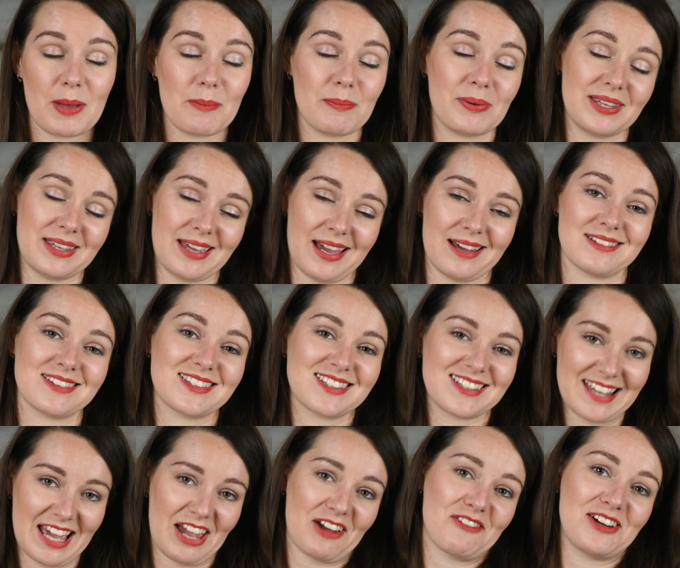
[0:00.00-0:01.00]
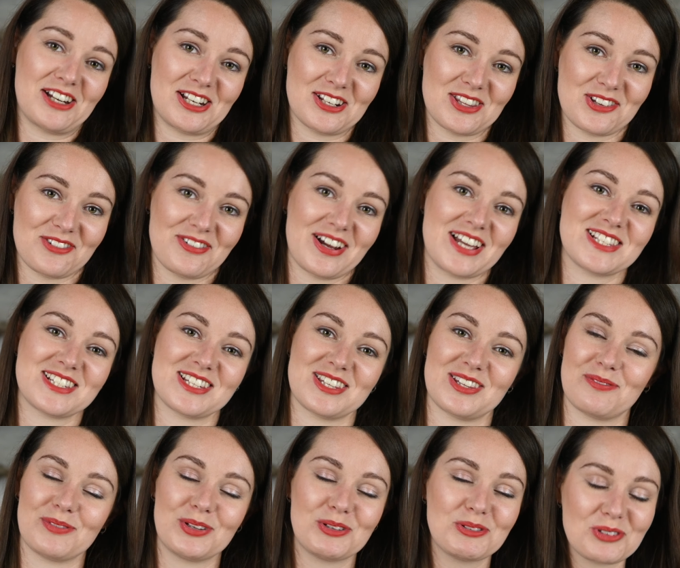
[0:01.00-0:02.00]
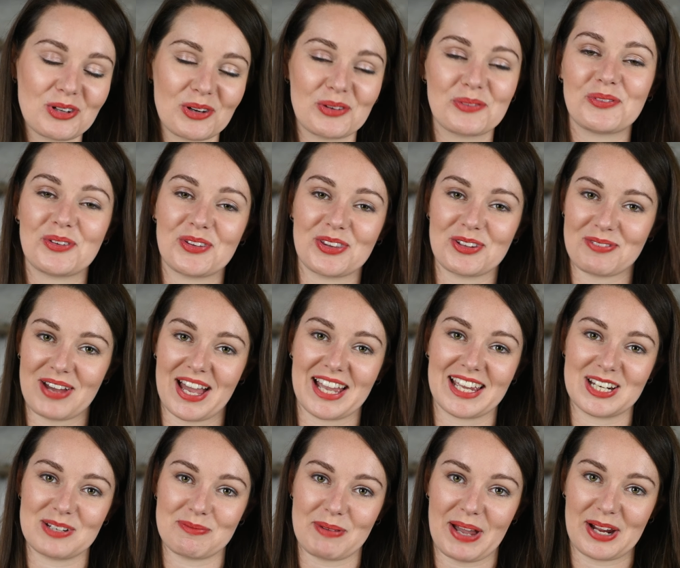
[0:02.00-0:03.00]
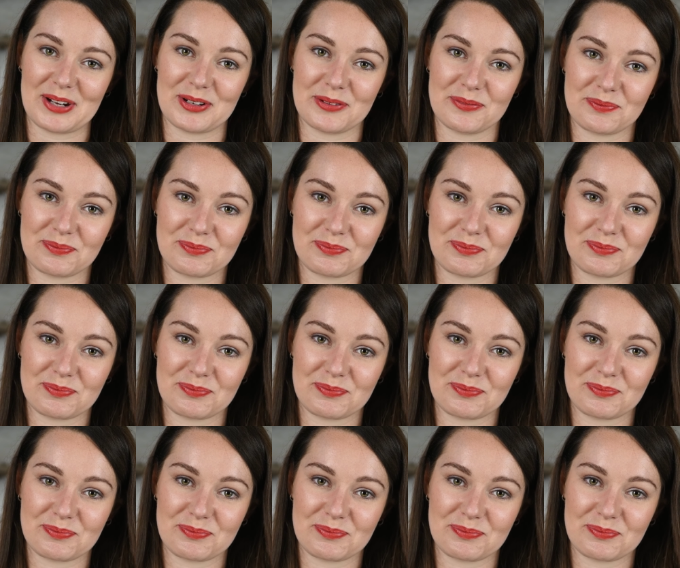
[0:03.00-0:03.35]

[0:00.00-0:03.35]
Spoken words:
but yes, get rid of the rest of them. You don't want them hanging about.